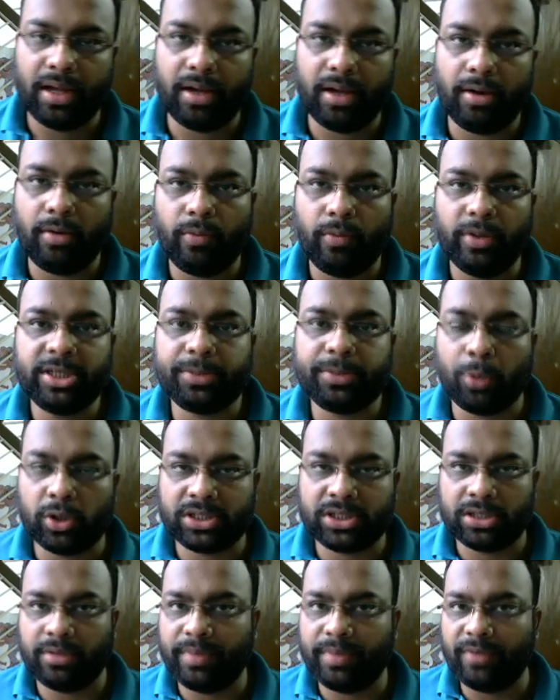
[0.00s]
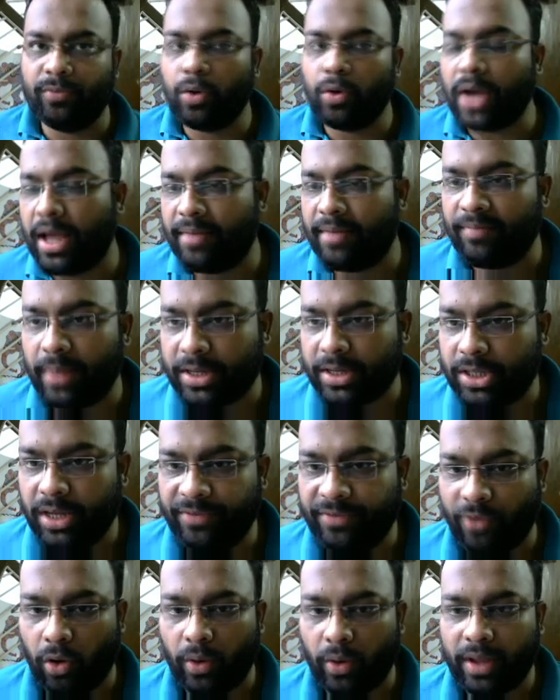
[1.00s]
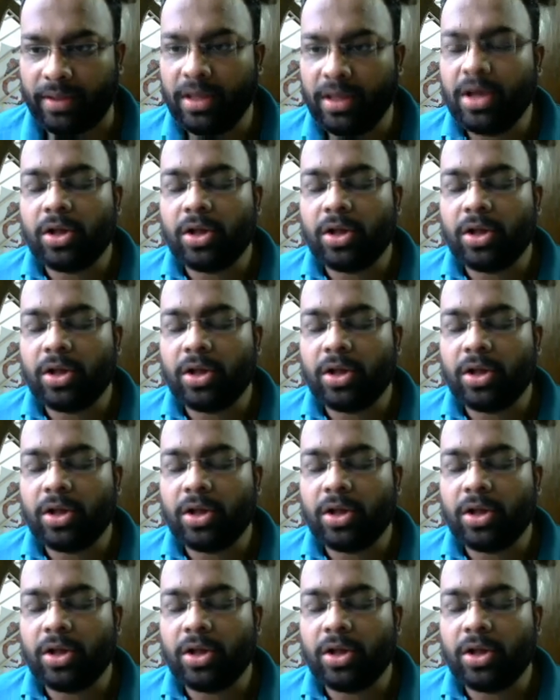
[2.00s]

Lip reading: which portions of the book I'm actually following.